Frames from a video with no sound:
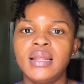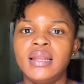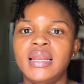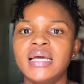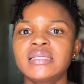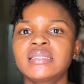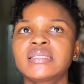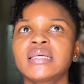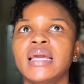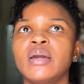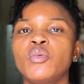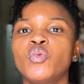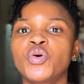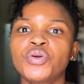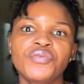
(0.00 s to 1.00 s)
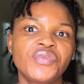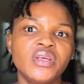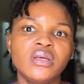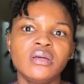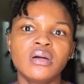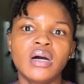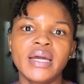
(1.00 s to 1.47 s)
Let's say one of
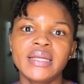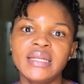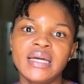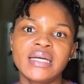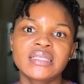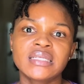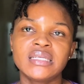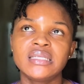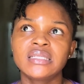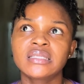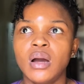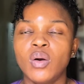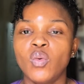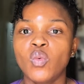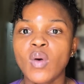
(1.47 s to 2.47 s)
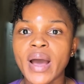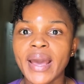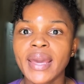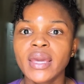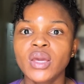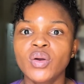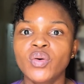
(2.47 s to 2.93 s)
the ideas is why
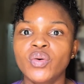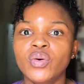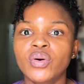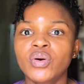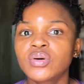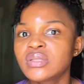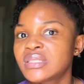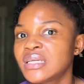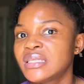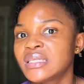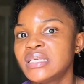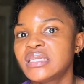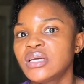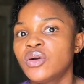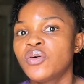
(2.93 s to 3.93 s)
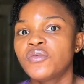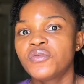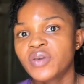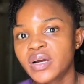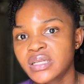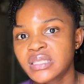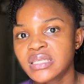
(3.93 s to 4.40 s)
your content isn't
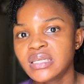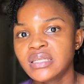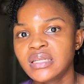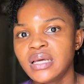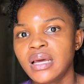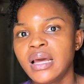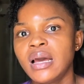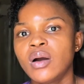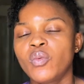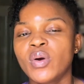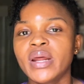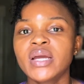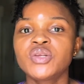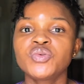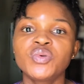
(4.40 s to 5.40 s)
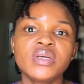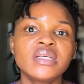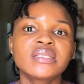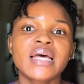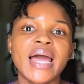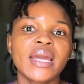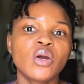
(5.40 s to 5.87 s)
converting. What I do
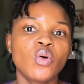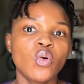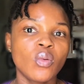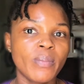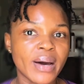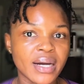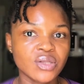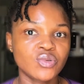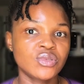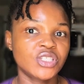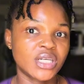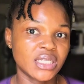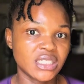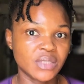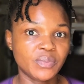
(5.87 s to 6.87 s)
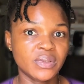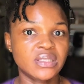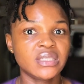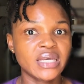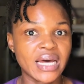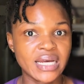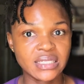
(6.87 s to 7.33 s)
is I go back to
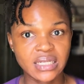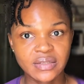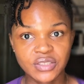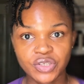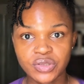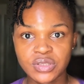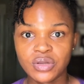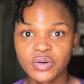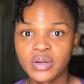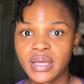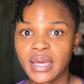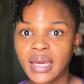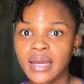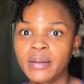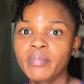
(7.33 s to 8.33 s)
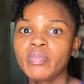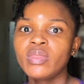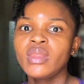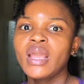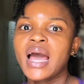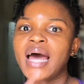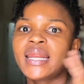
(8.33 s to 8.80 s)
ChatGPT as I just done here,
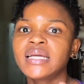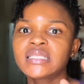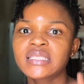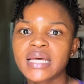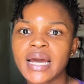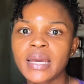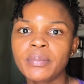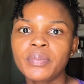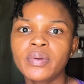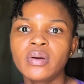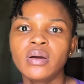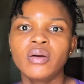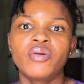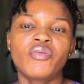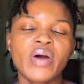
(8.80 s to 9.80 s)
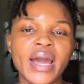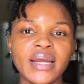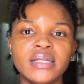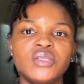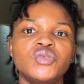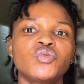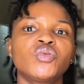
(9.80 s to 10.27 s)
and I type
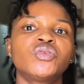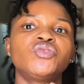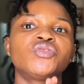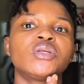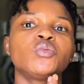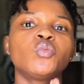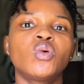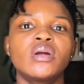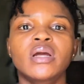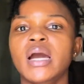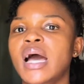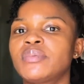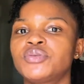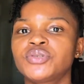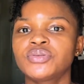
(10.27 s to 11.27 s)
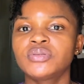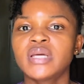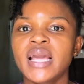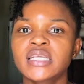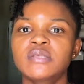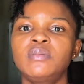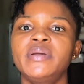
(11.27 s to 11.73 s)
write 200-word caption
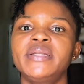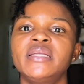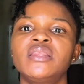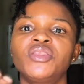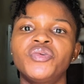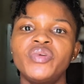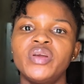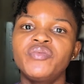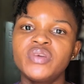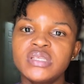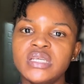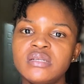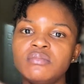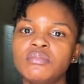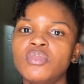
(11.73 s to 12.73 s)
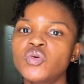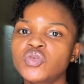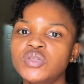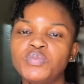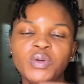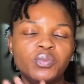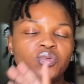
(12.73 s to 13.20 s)
explaining 3 reasons
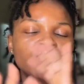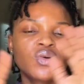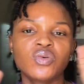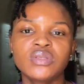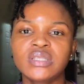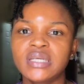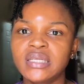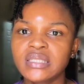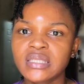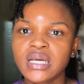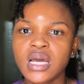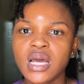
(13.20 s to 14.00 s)
most people's content